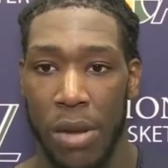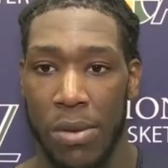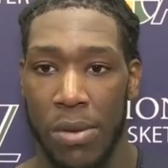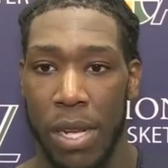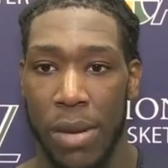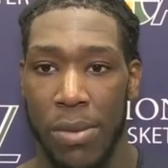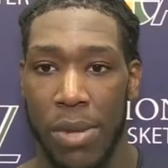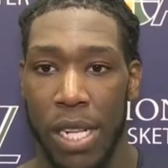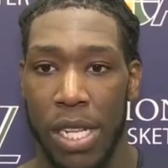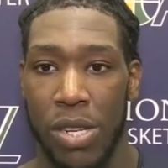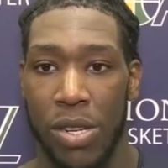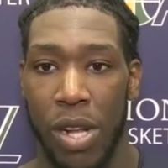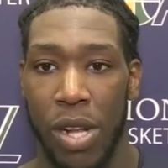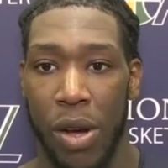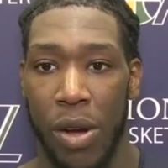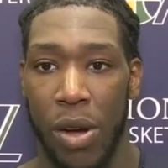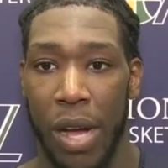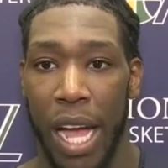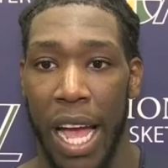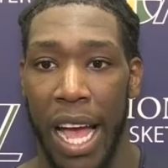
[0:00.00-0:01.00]
something that you
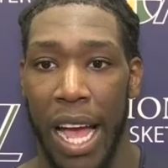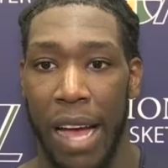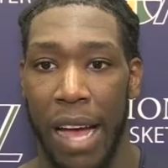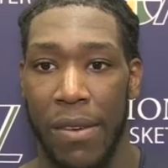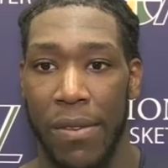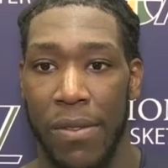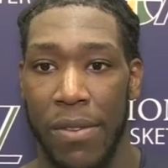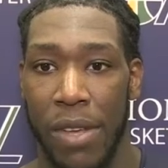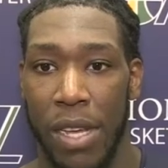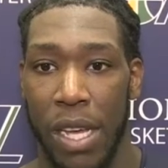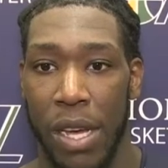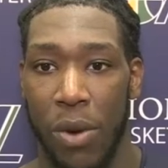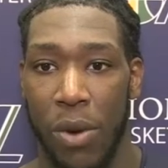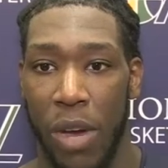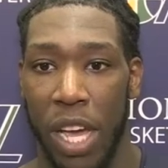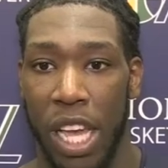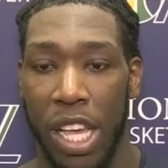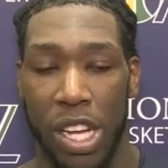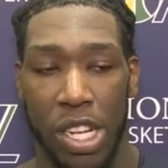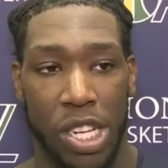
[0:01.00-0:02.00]
don't
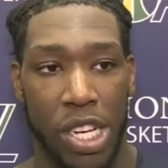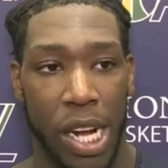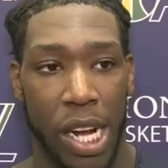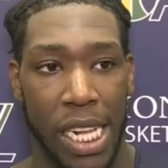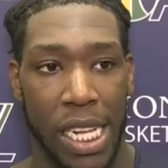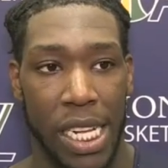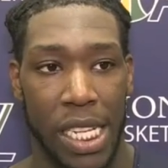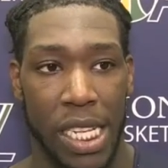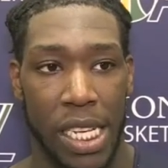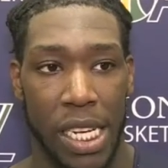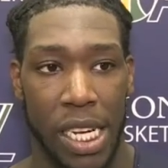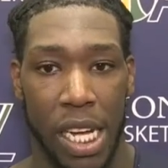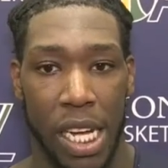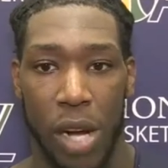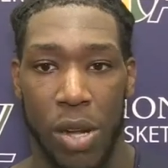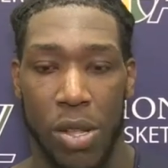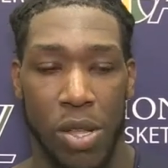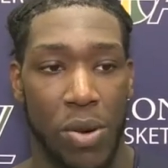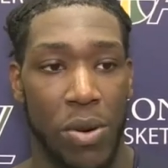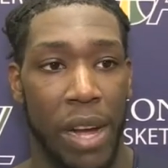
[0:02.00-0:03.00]
have in your training to
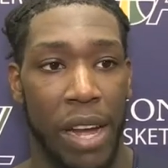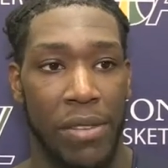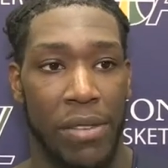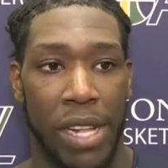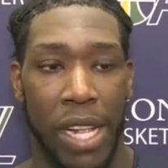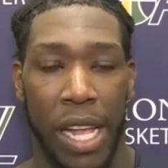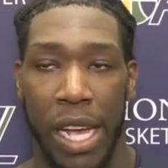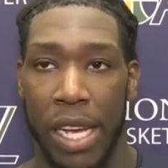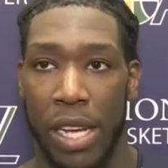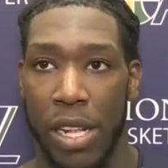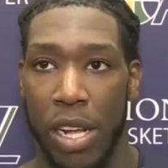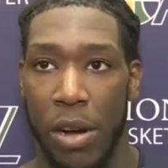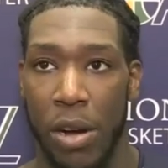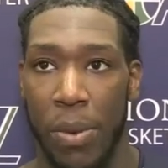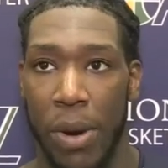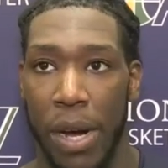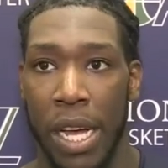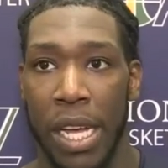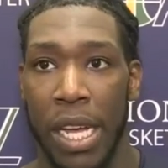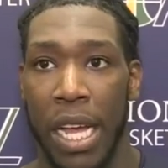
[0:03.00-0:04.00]
go through every day, you know.
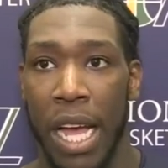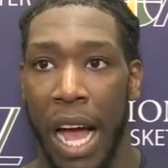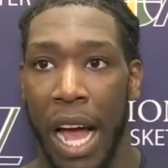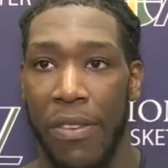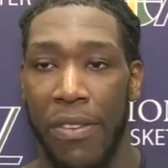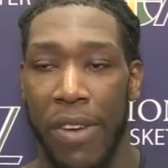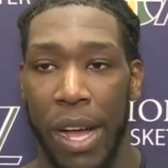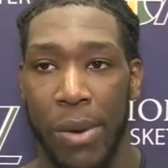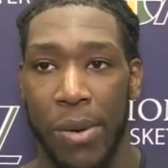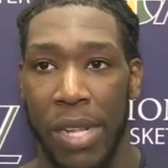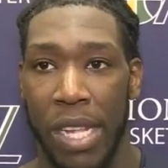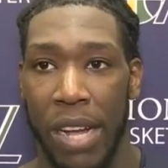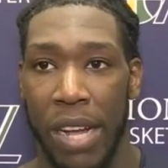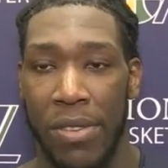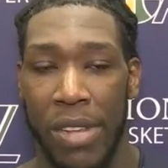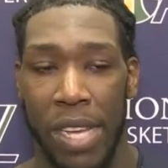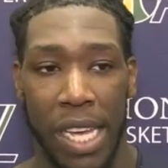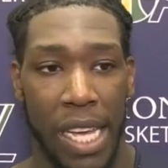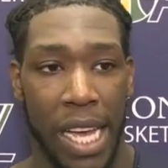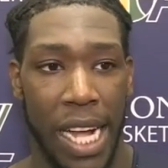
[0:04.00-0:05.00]
But I feel like we
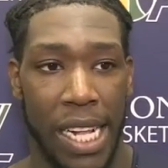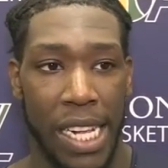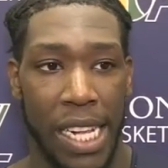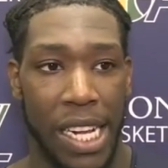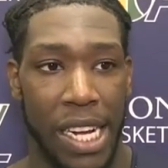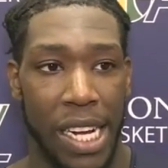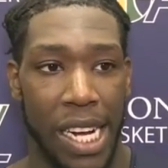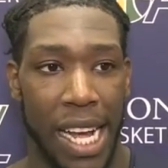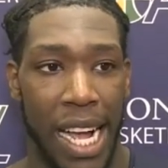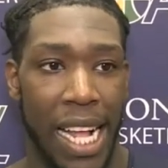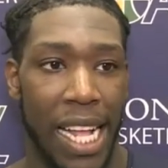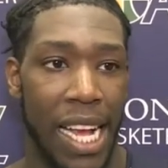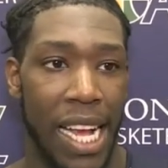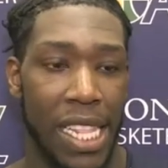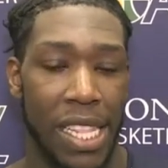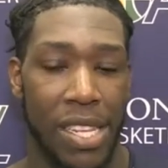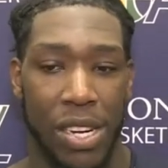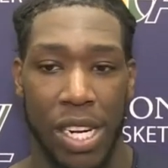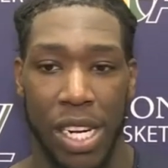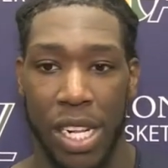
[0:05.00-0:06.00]
definitely got in here and got
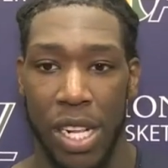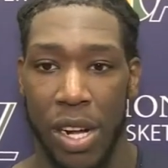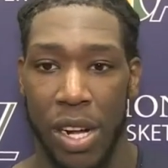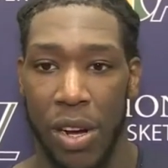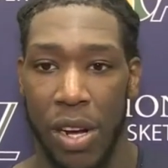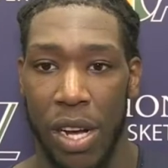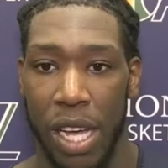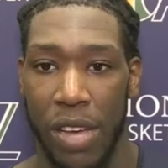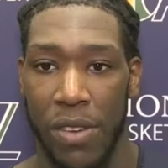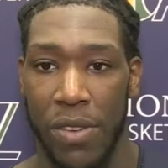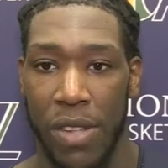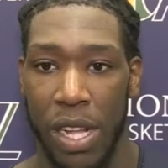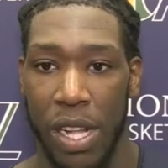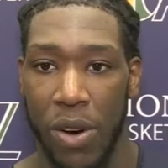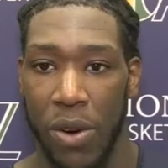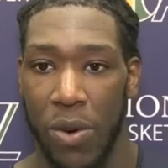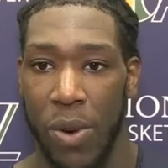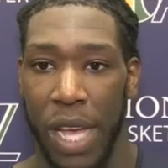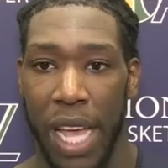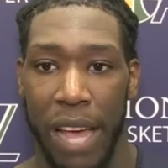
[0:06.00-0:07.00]
after it, you know, even
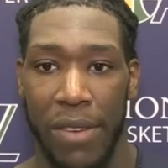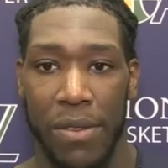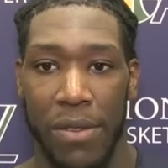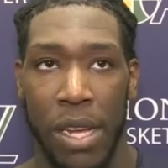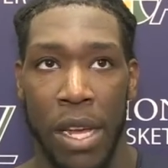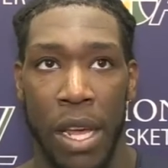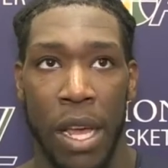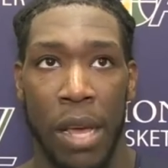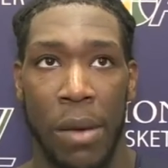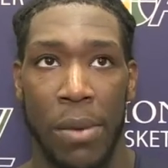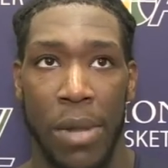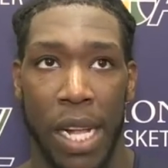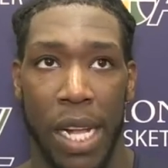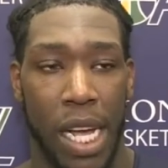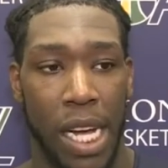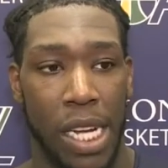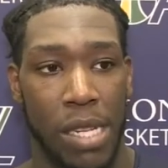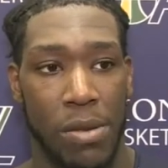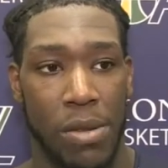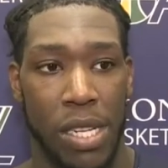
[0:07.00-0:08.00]
though we haven't been
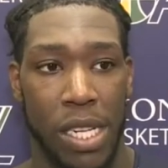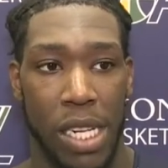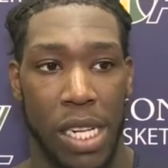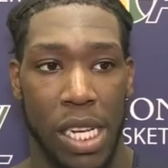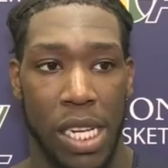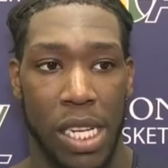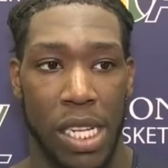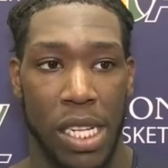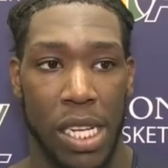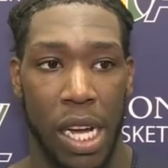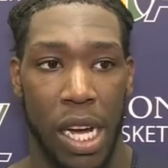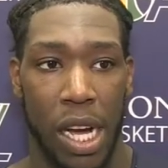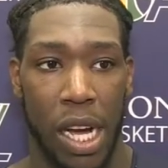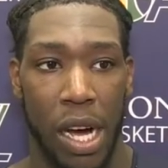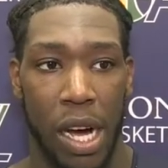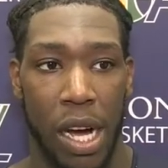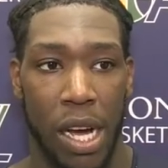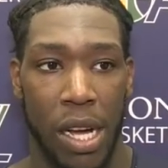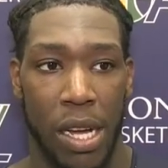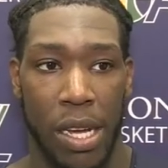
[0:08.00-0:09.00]
accustomed to these
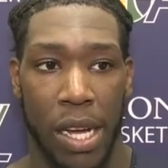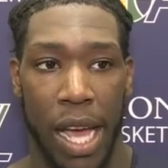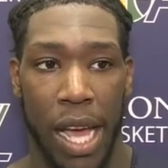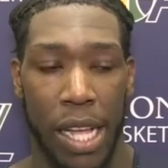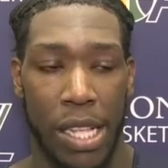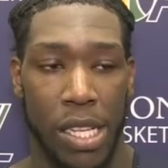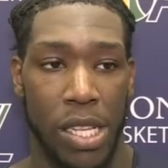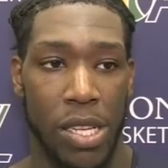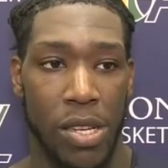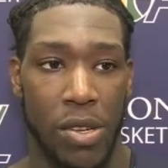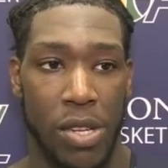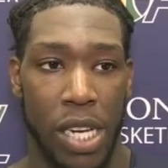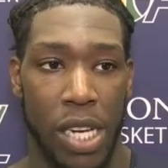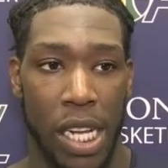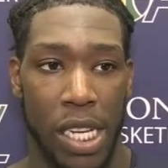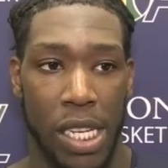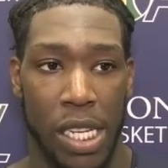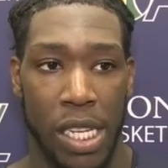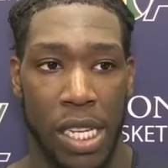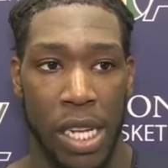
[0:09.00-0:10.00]
altitude
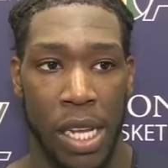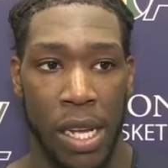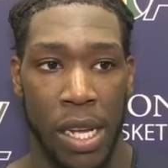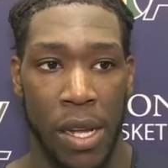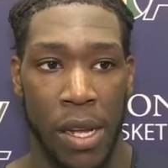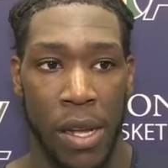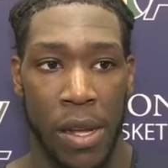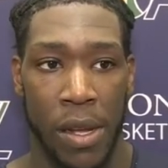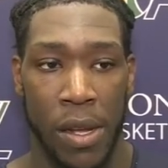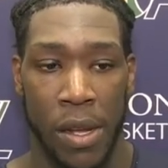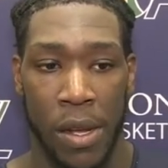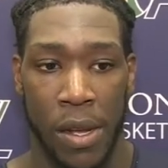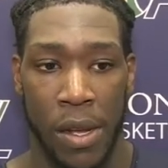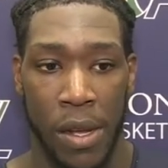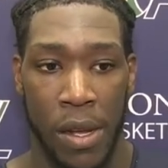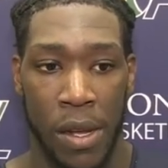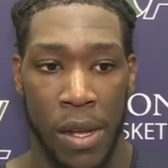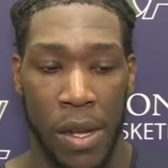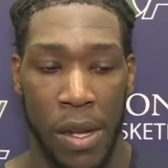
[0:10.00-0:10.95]
changes.